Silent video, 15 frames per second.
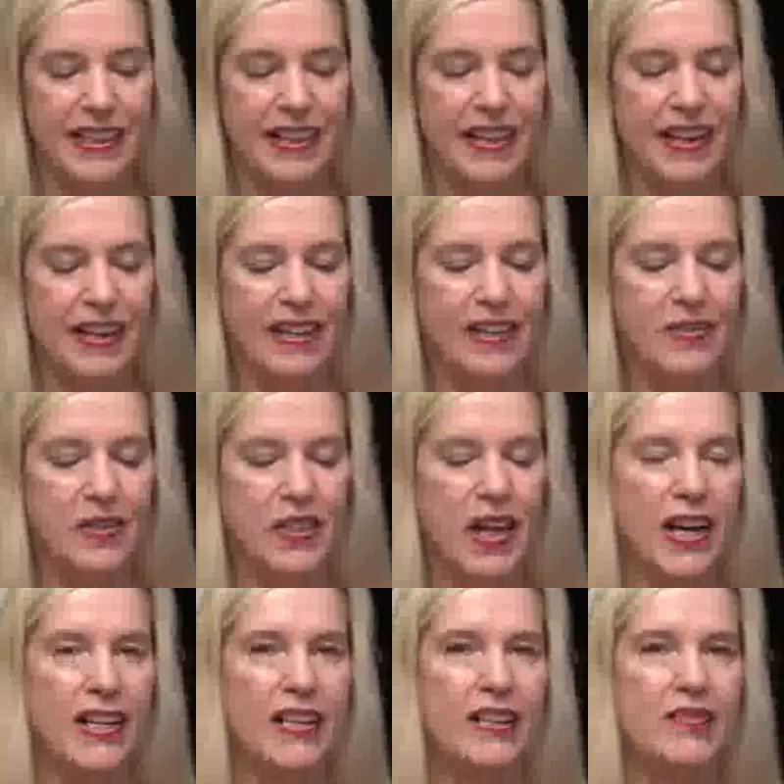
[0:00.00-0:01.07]

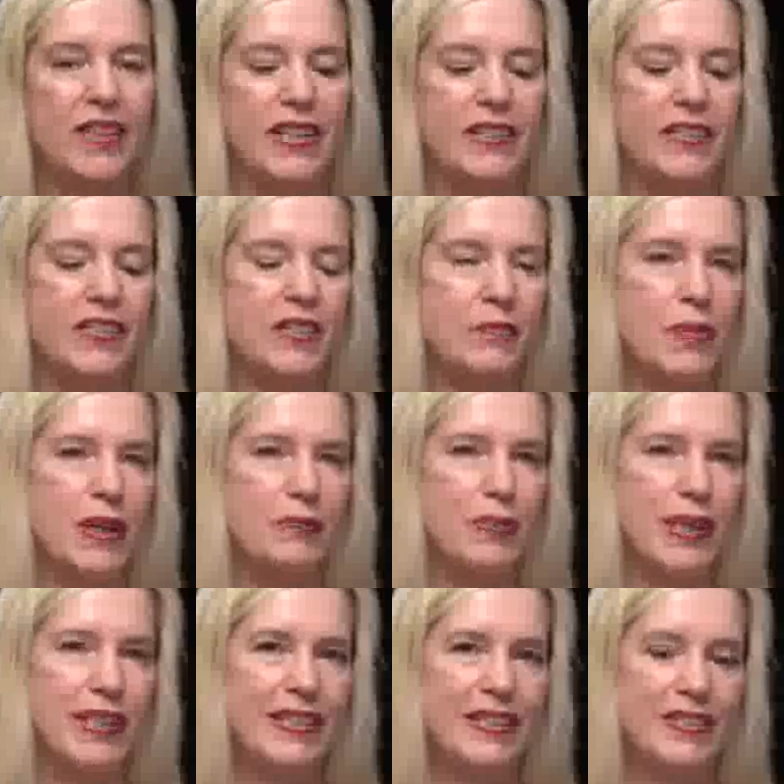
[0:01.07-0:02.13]
China investors have made
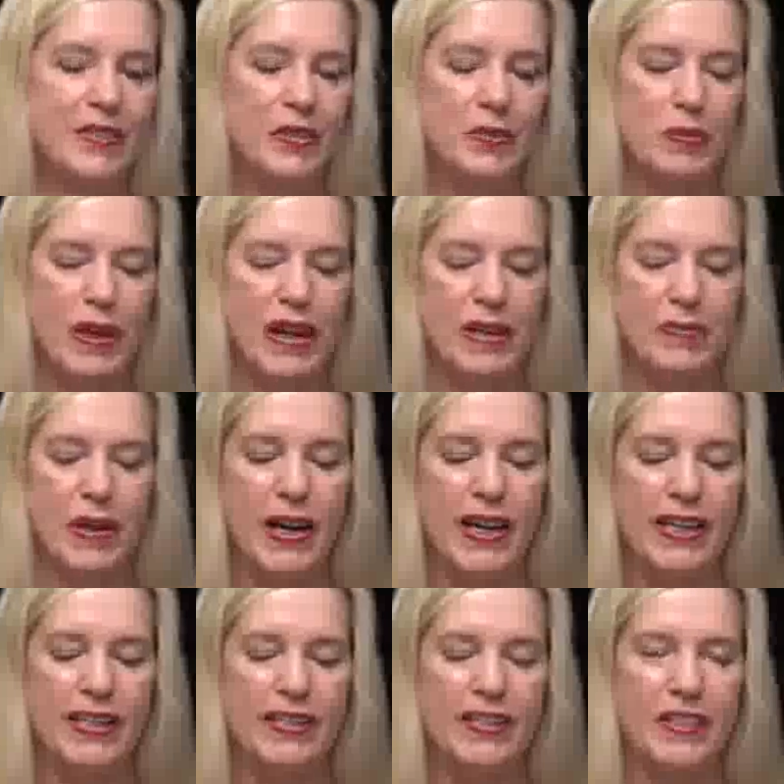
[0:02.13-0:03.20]
big news by
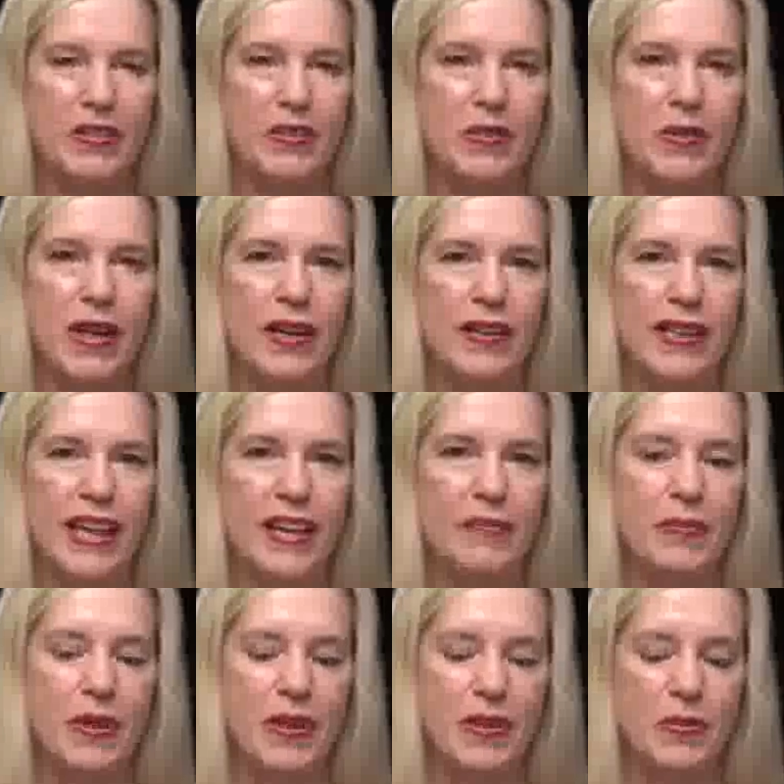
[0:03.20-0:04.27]
buying into
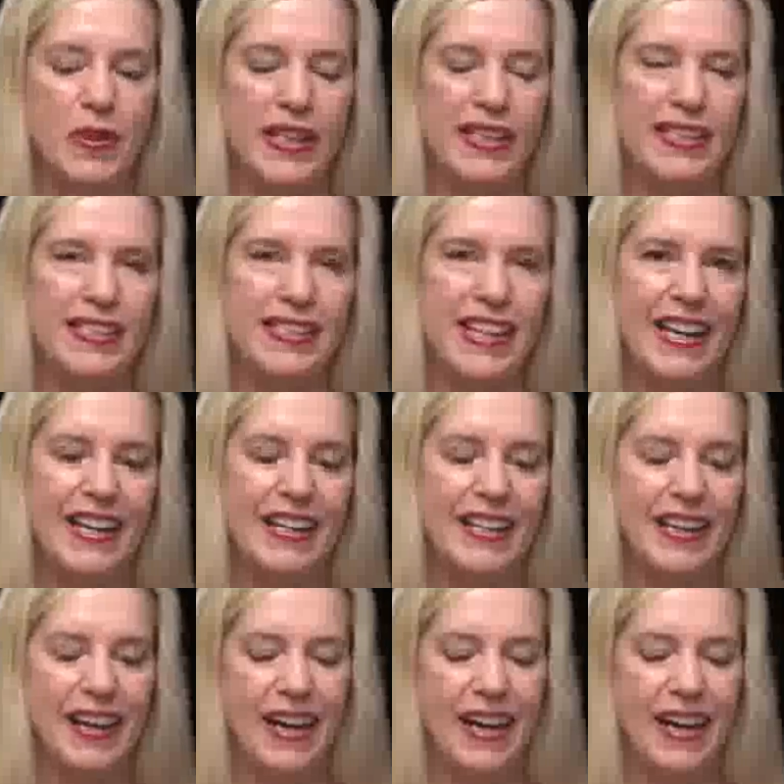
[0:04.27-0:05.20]
landmark real estate.